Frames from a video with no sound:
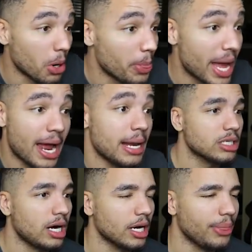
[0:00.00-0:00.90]
more than that. It's
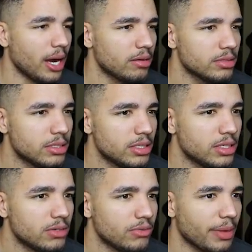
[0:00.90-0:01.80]
all good, though.
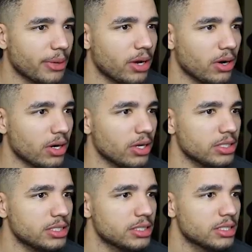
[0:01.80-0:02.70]
With the
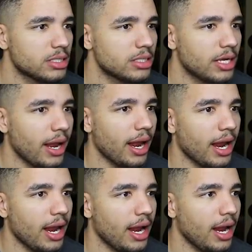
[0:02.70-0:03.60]
curls
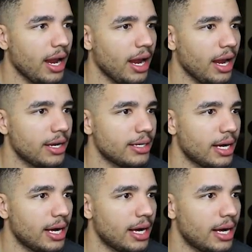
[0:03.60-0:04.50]
and
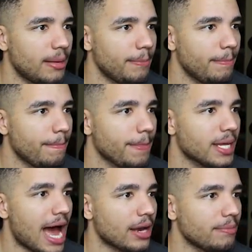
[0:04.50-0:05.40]
um,
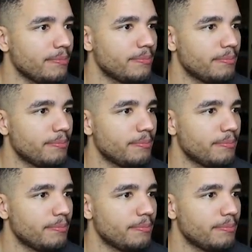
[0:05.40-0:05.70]
got him.